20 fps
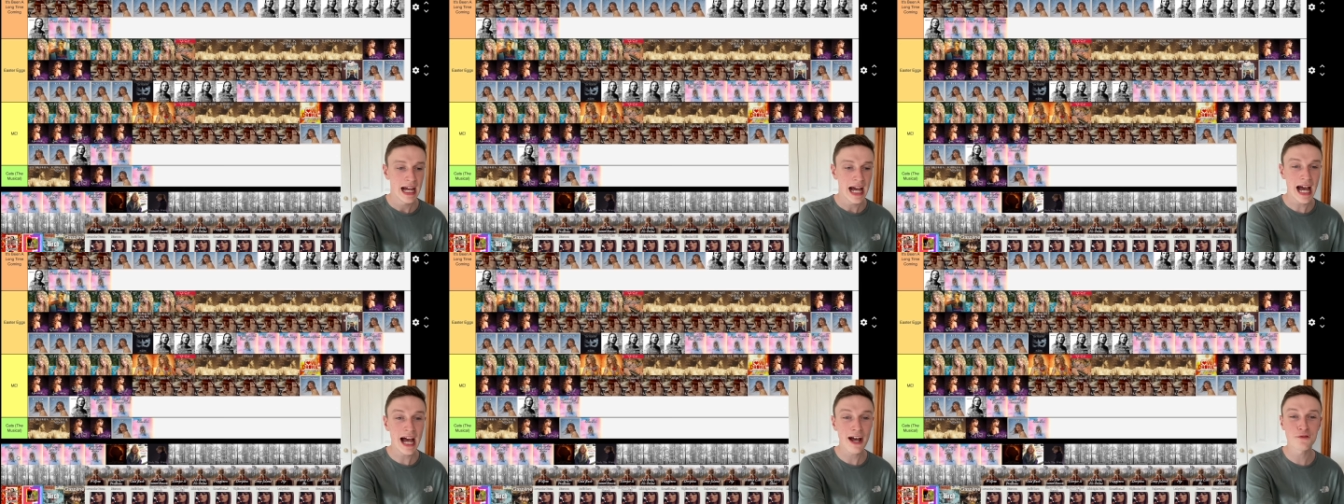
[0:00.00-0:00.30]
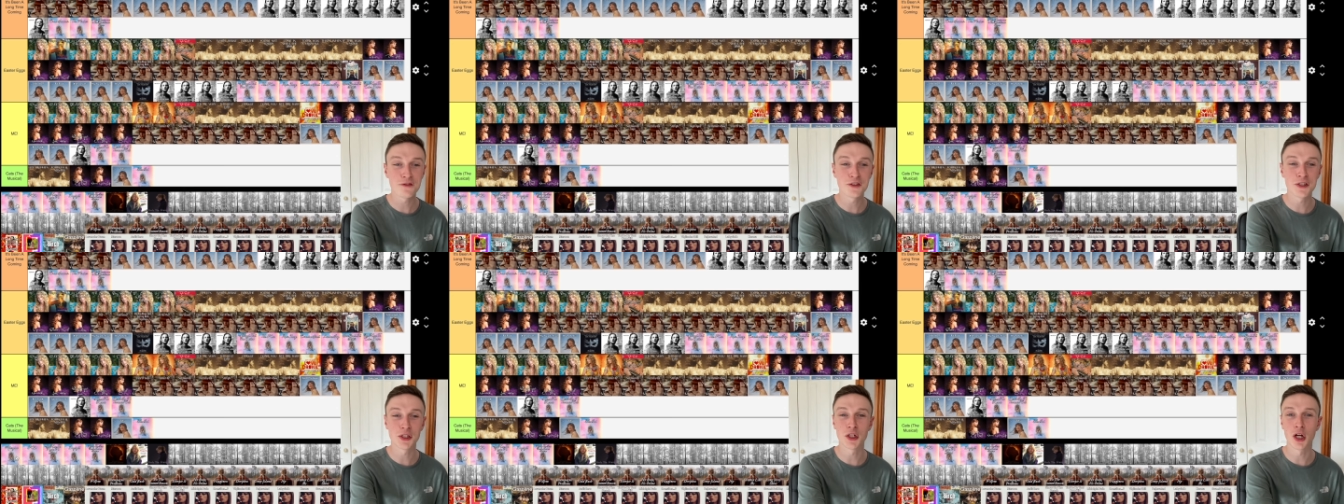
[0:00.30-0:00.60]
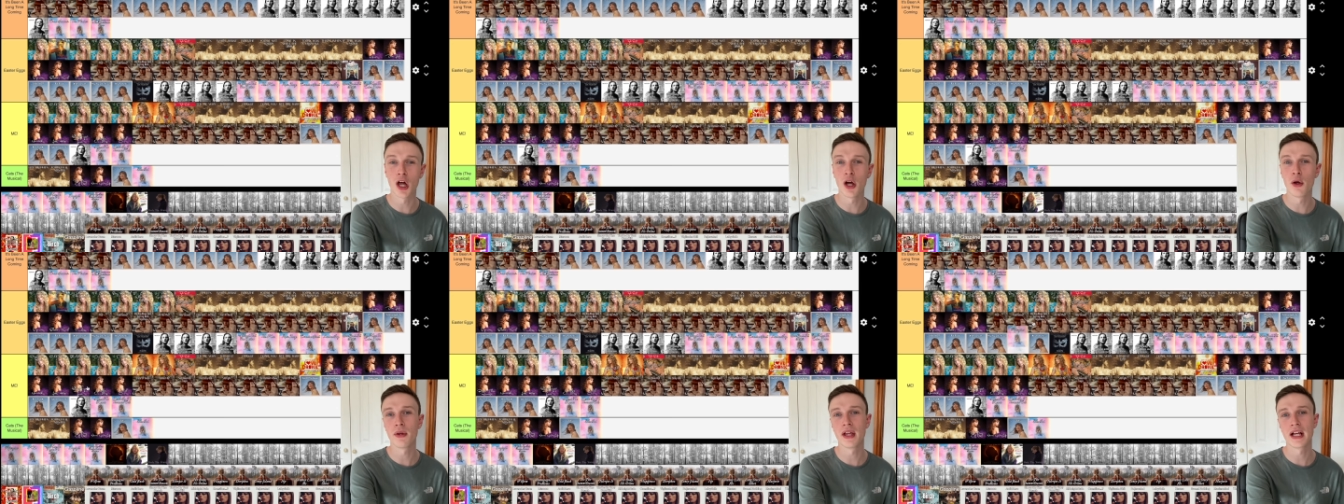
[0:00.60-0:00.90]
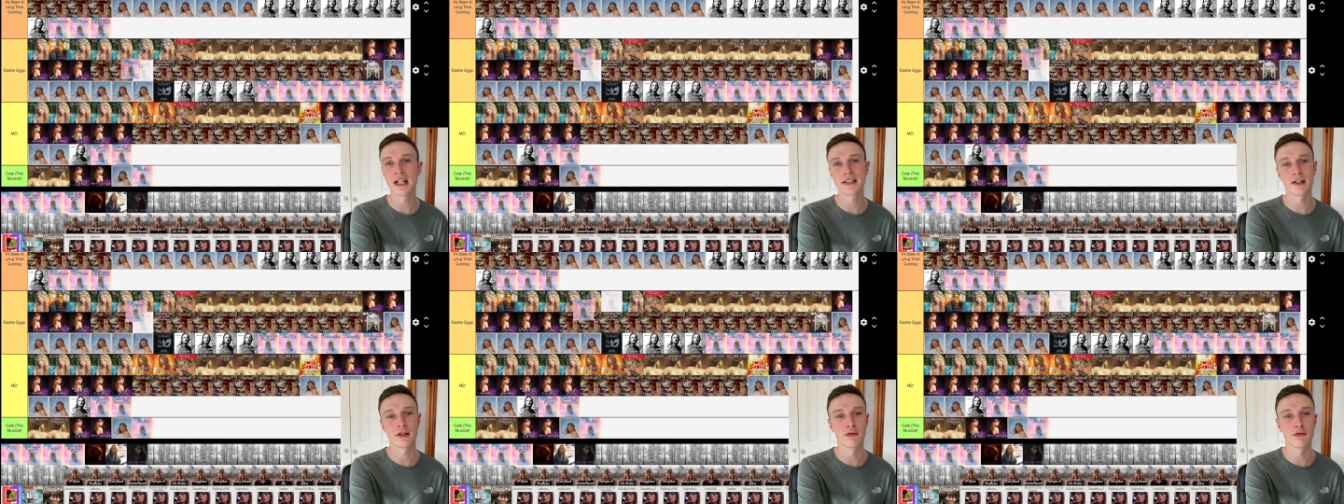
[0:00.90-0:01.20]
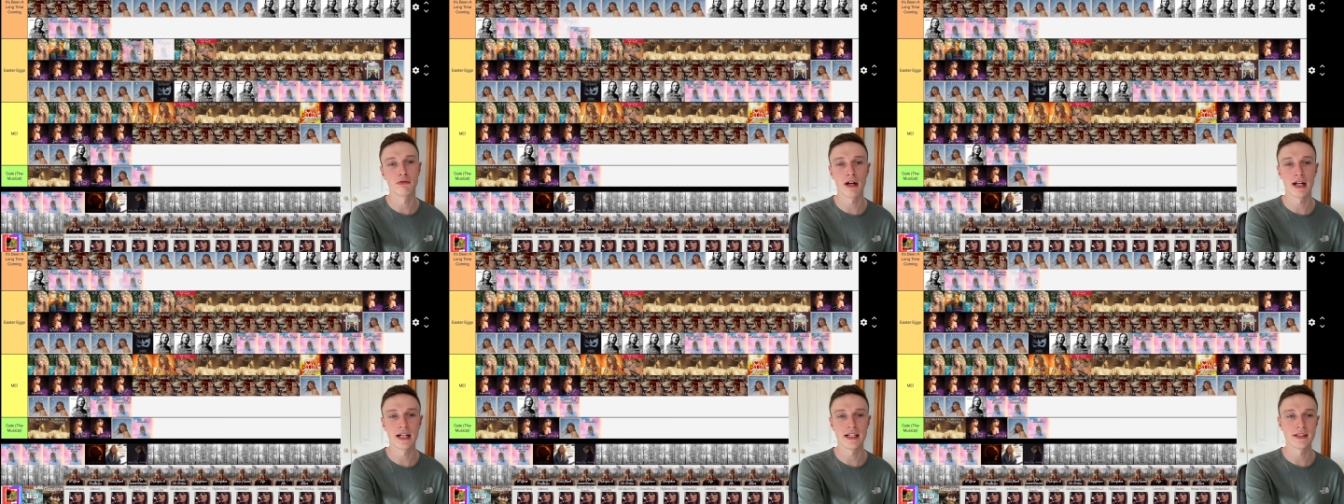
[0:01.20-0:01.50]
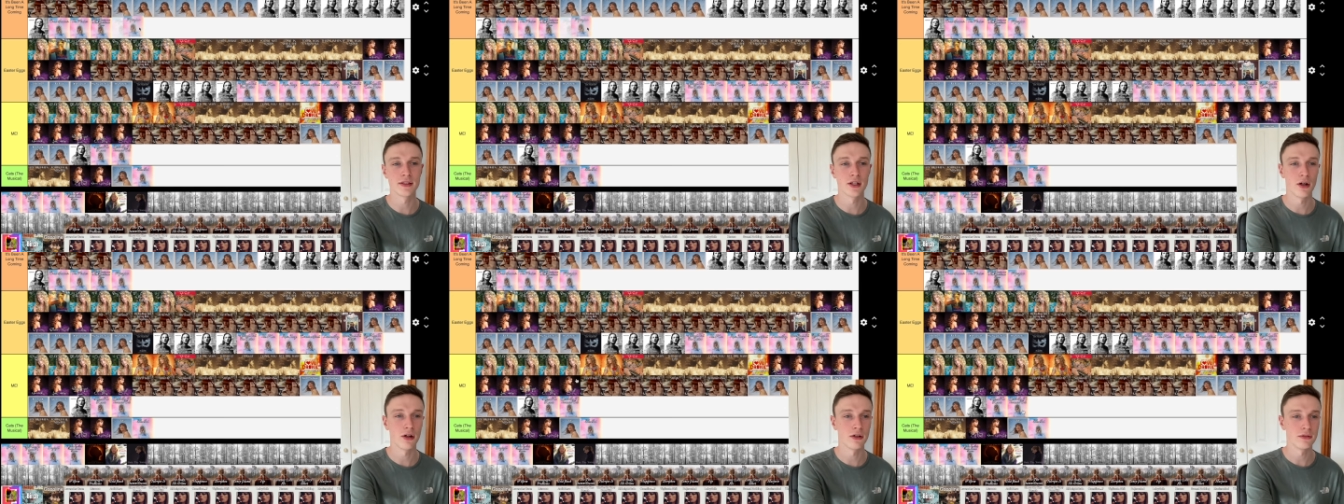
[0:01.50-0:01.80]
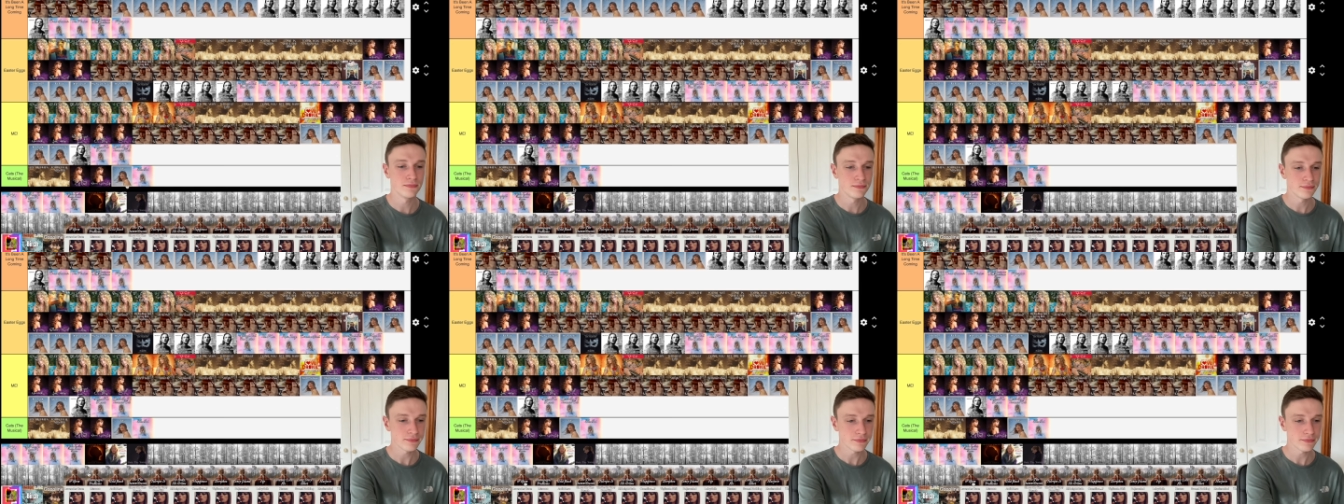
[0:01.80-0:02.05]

Afterglow, that's a great song.